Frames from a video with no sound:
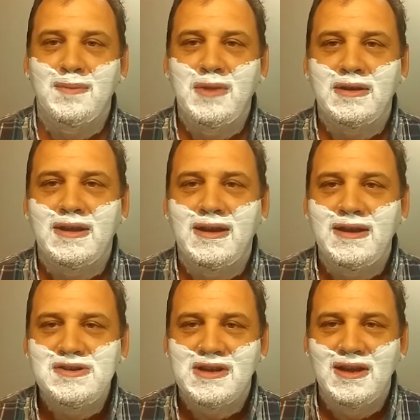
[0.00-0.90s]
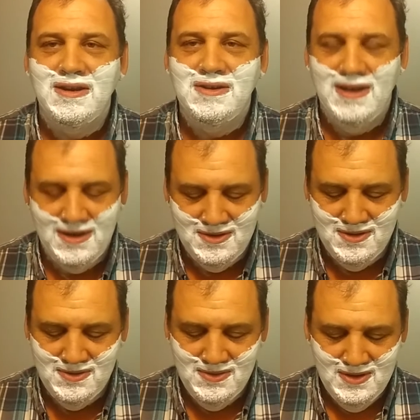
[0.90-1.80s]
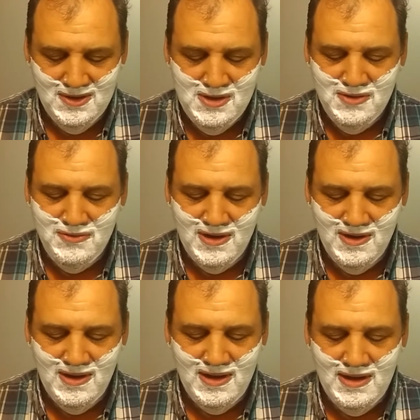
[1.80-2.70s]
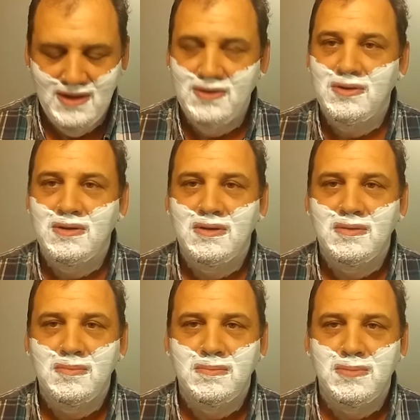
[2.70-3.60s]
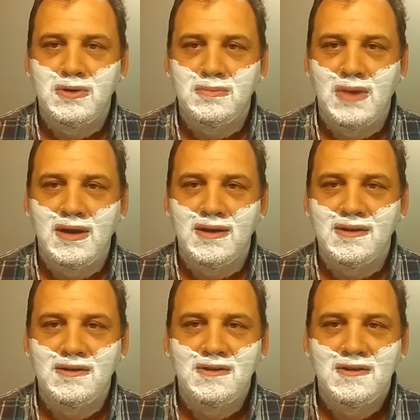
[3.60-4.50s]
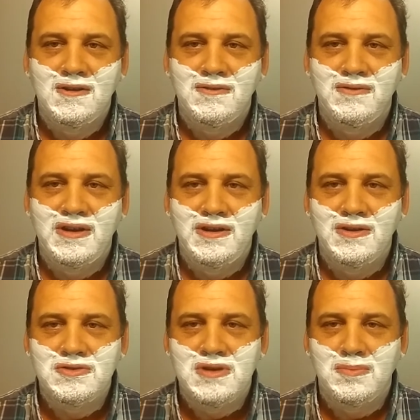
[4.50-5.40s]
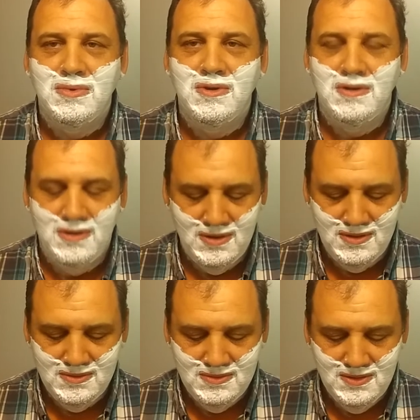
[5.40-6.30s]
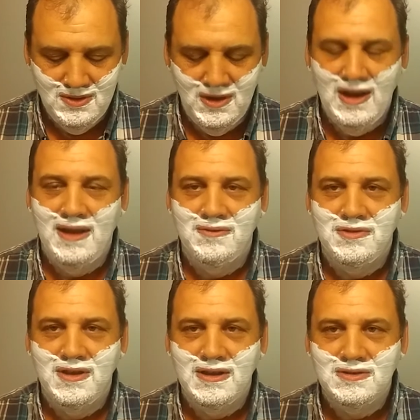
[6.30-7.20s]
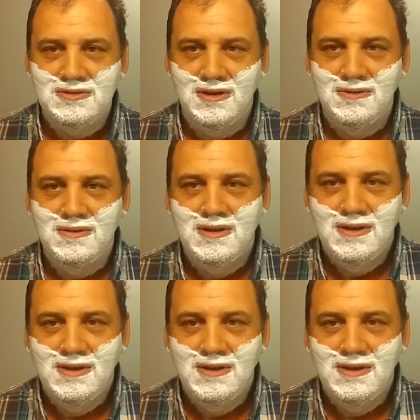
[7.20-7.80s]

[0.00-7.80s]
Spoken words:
I'm not that educated yet to figure out how to put my videos up on live things, so